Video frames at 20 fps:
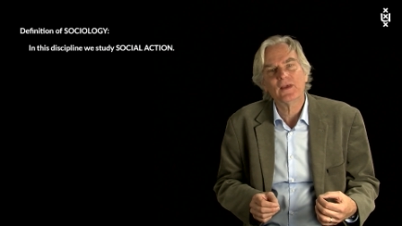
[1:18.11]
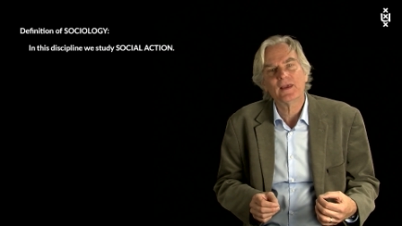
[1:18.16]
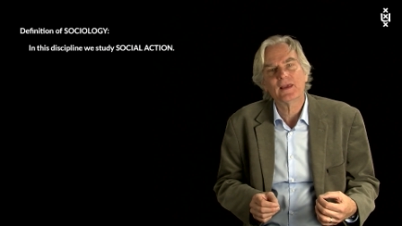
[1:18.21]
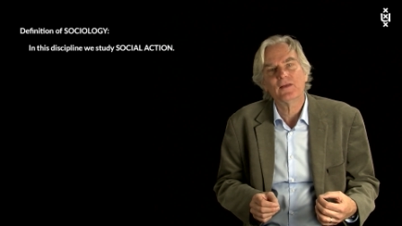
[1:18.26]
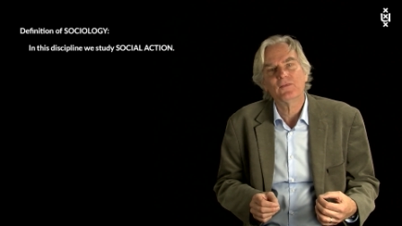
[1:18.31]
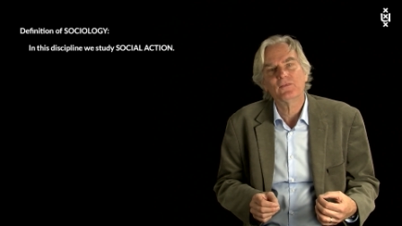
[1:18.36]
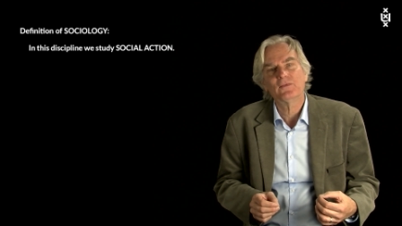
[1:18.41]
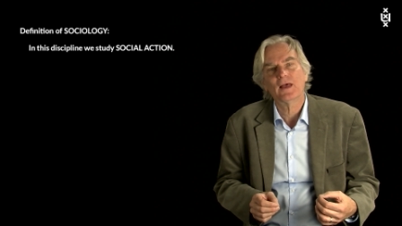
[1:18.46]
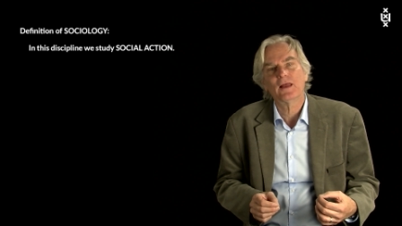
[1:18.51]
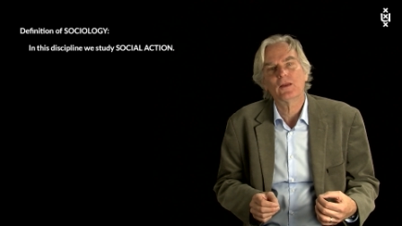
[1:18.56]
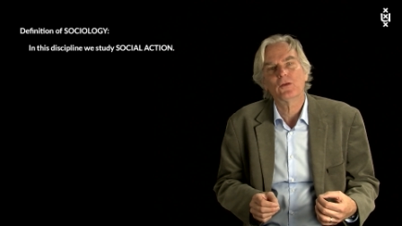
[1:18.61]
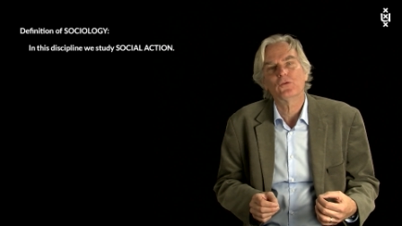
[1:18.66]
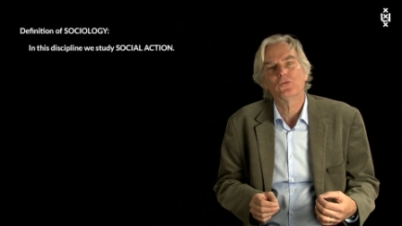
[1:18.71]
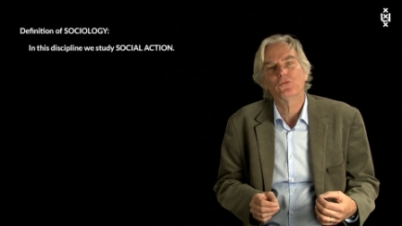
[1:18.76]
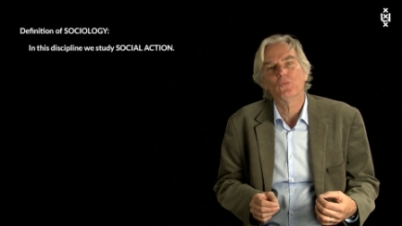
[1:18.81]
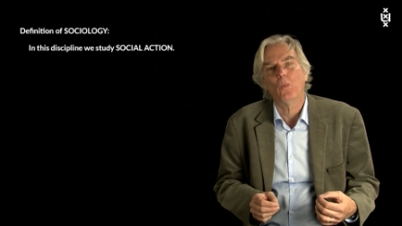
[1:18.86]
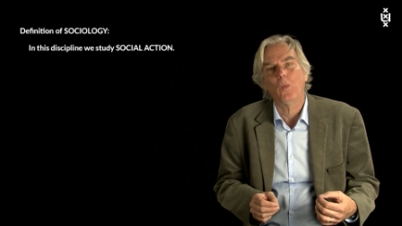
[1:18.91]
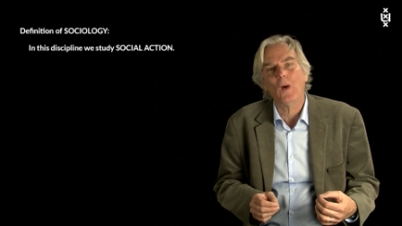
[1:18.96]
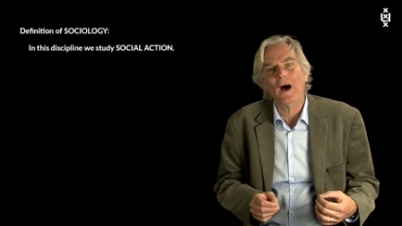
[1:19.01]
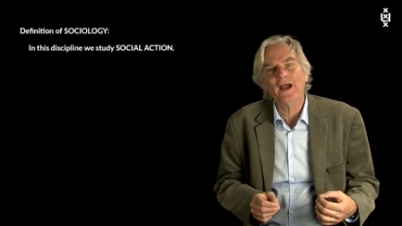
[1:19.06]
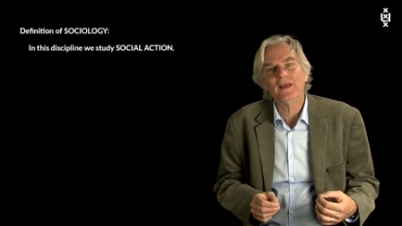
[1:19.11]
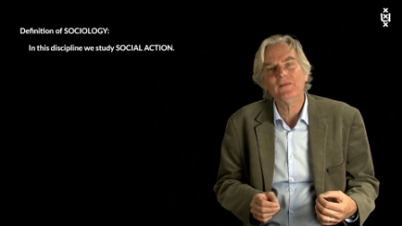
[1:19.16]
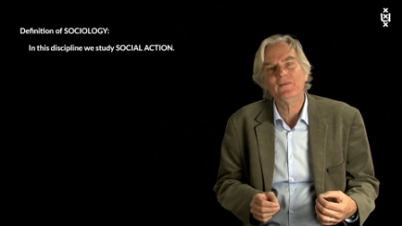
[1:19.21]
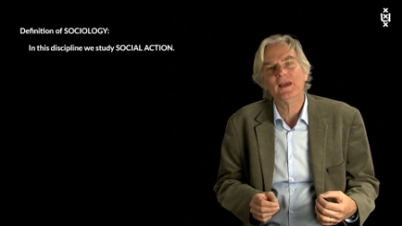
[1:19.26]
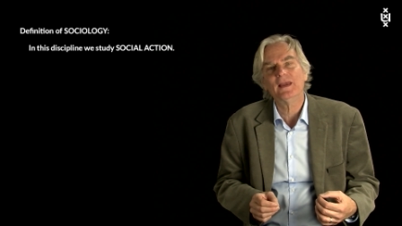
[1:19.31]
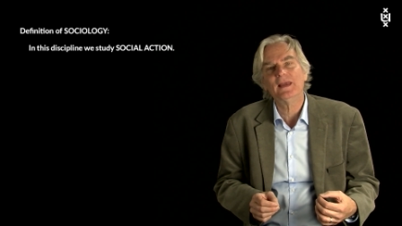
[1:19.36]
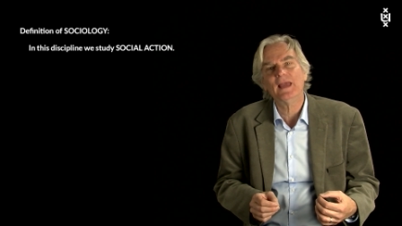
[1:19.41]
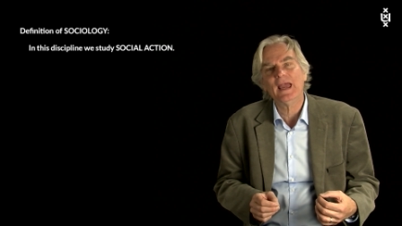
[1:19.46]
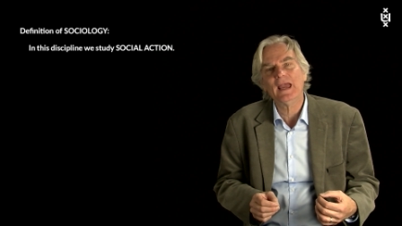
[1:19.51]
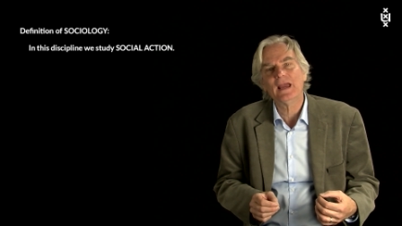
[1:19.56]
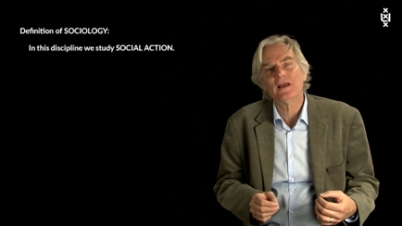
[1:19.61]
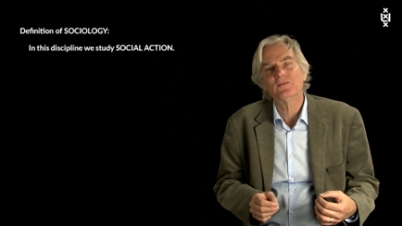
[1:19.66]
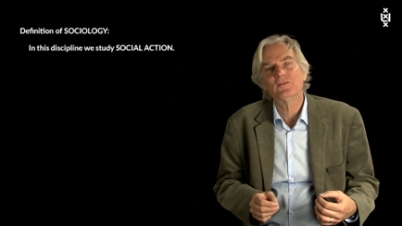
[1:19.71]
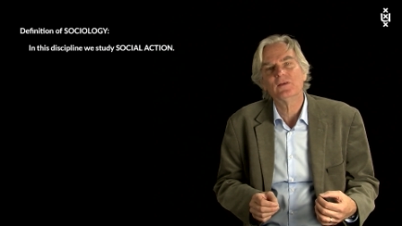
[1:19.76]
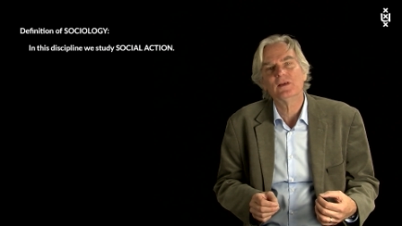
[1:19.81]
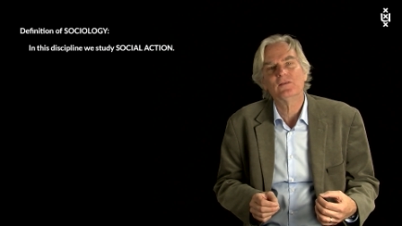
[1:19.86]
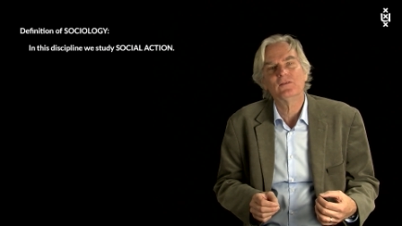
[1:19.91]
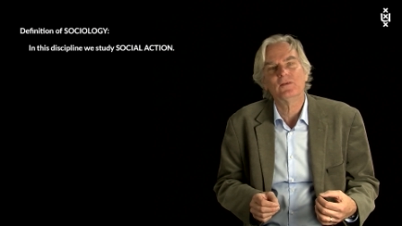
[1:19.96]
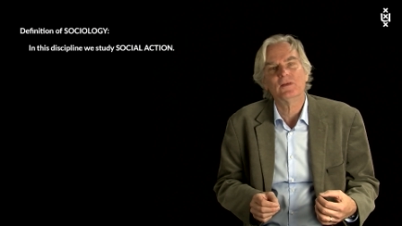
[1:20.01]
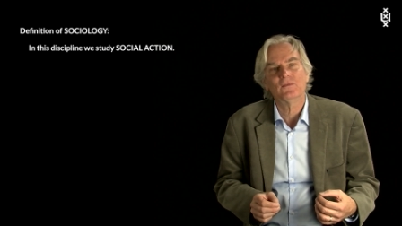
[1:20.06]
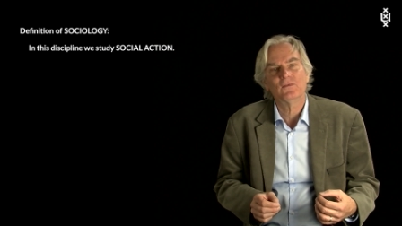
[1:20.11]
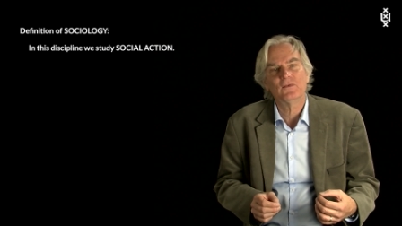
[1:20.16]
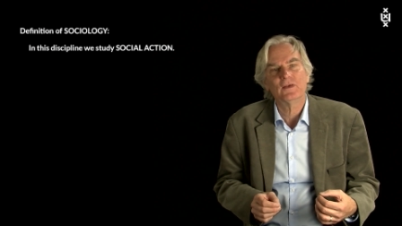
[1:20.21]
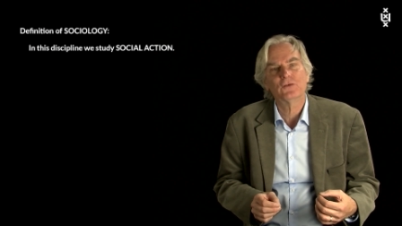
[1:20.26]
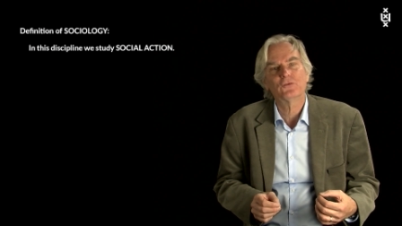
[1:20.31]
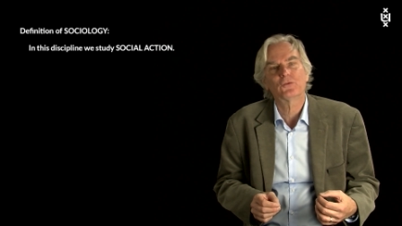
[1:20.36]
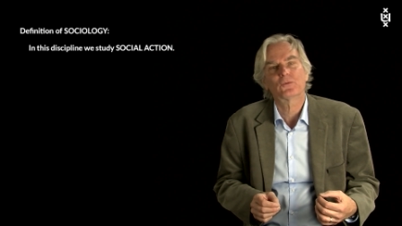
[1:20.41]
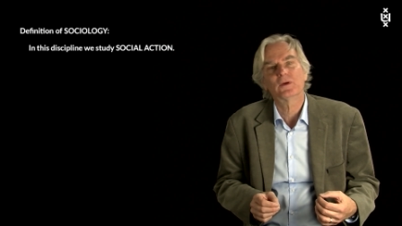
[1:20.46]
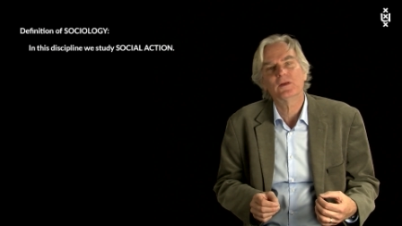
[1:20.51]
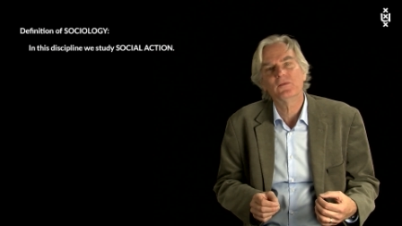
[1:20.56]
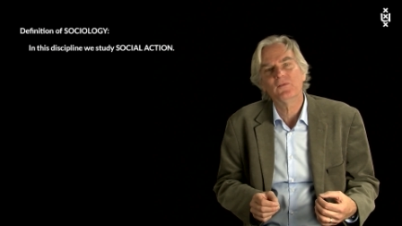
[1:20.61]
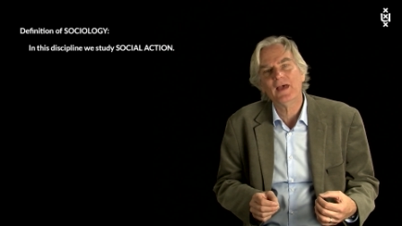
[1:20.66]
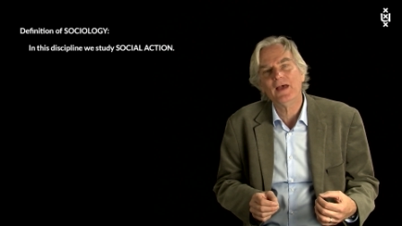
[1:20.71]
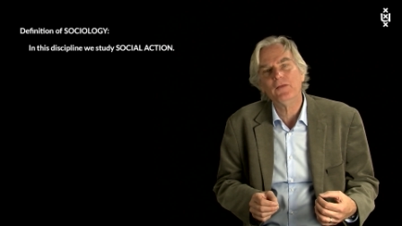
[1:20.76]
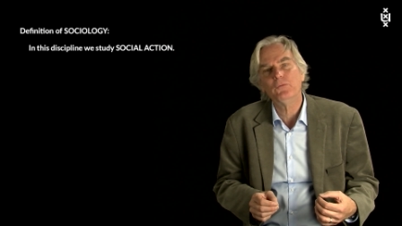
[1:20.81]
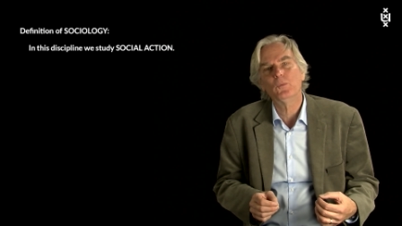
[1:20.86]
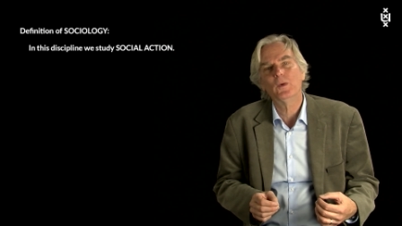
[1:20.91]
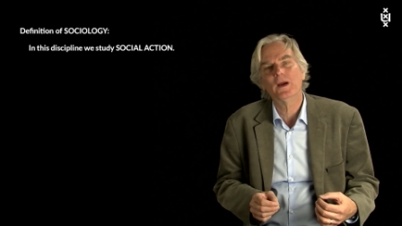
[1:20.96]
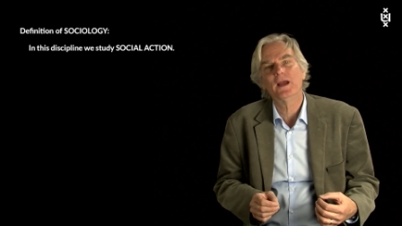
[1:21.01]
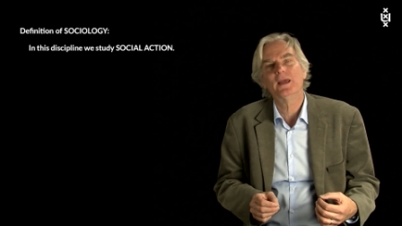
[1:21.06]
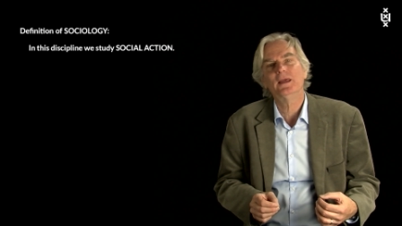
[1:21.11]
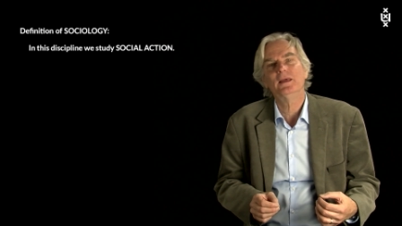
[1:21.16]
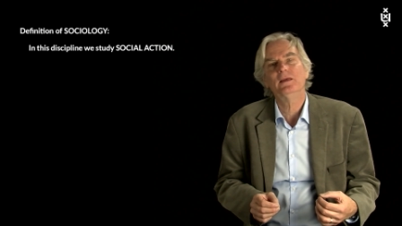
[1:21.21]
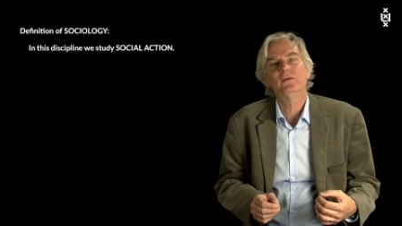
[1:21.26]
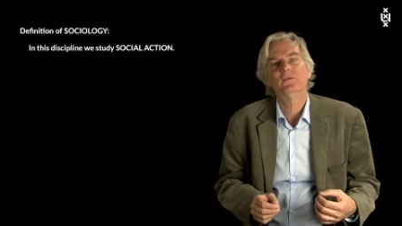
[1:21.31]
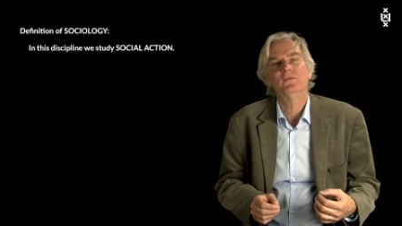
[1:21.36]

they can tell us why they acted in this or in that way,